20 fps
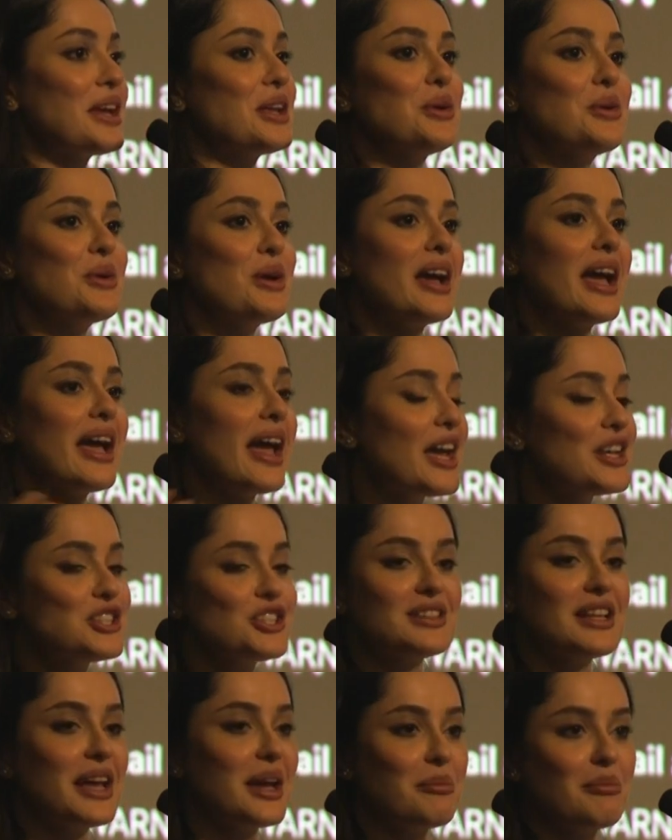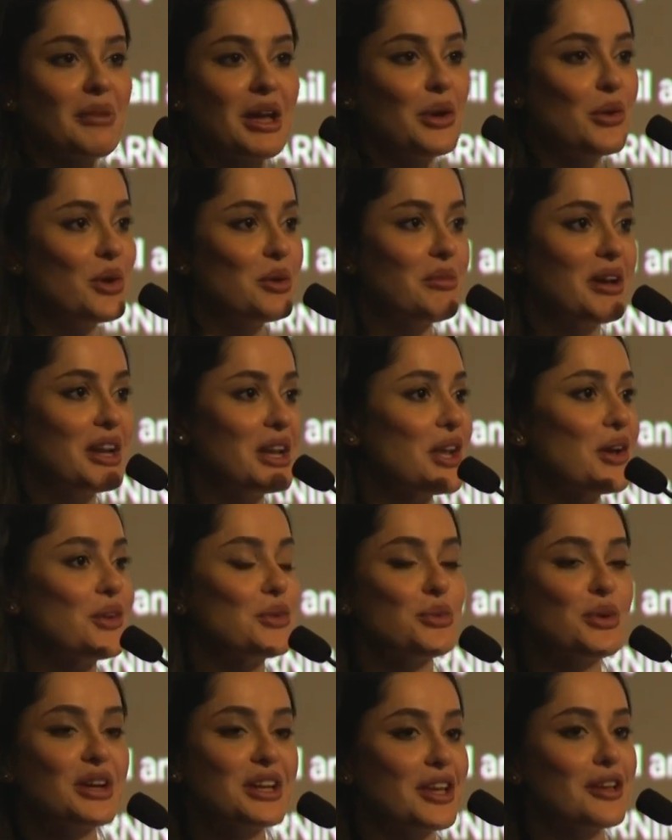I know I just had my own money. I
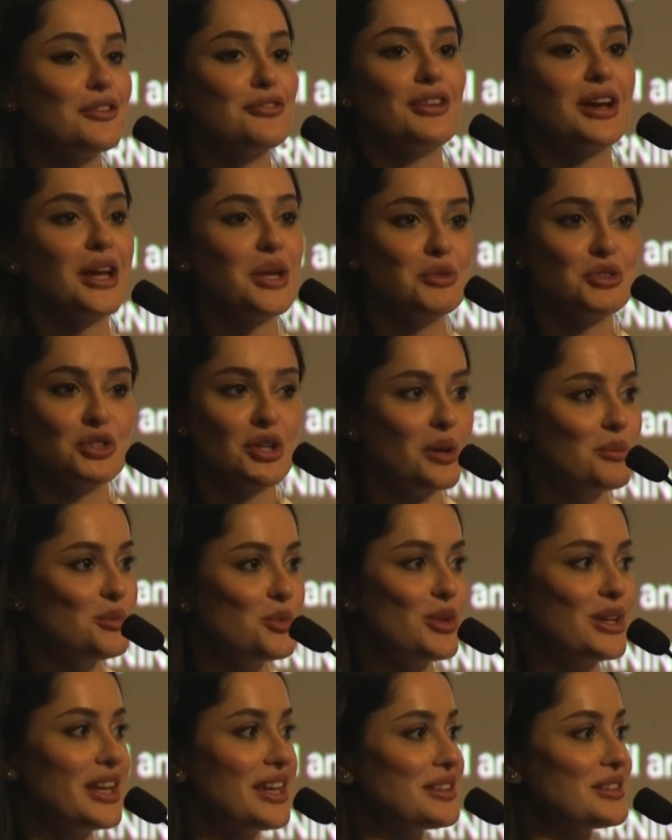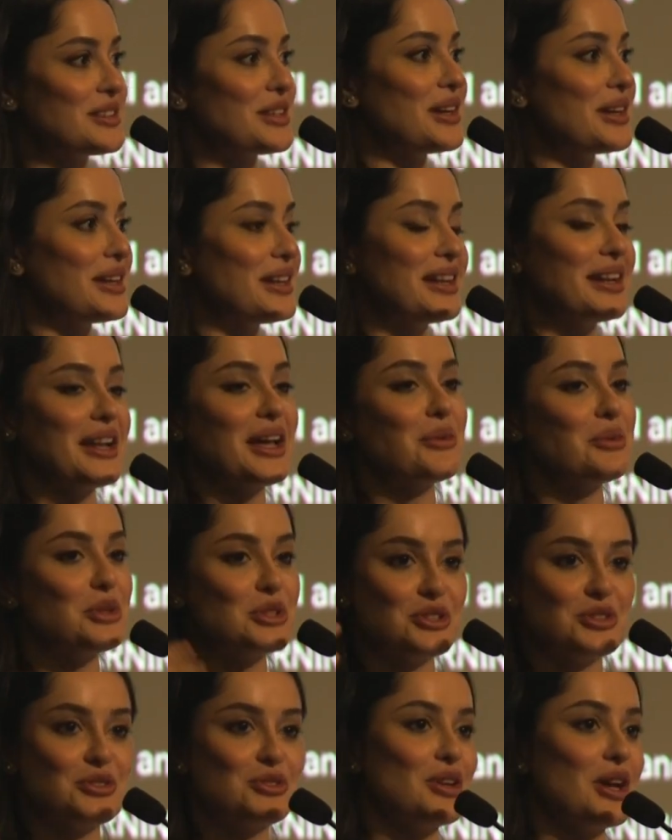was working 5 jobs when I started, and I would
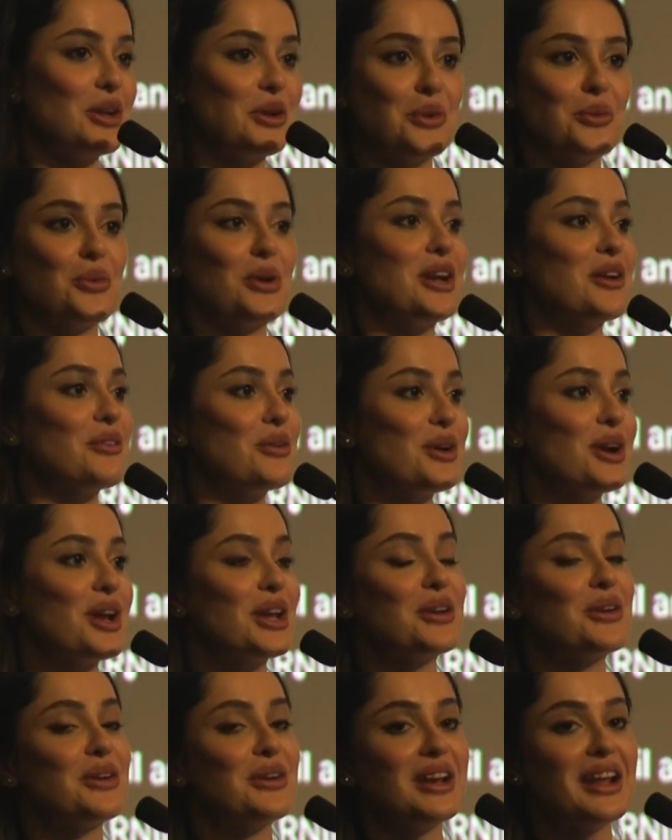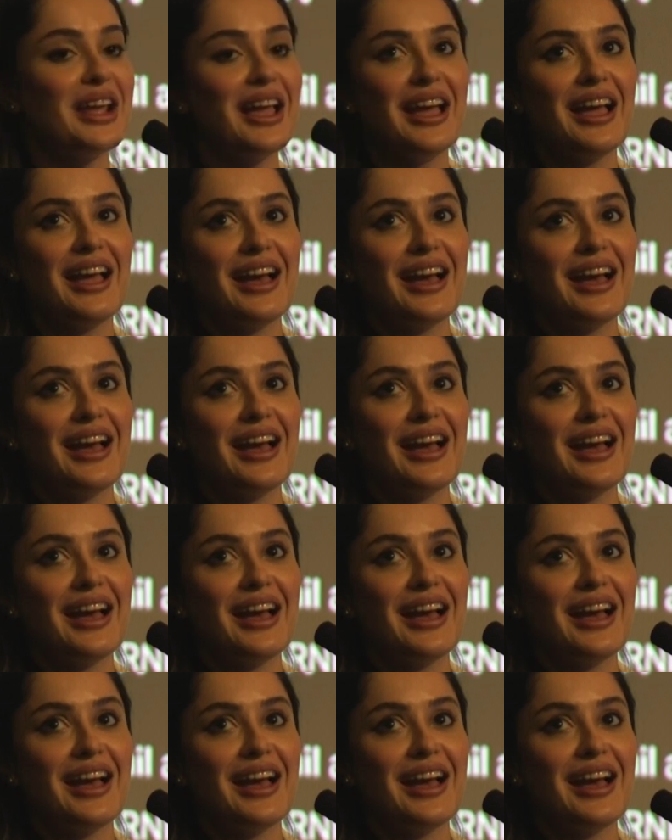just try to do whatever I could.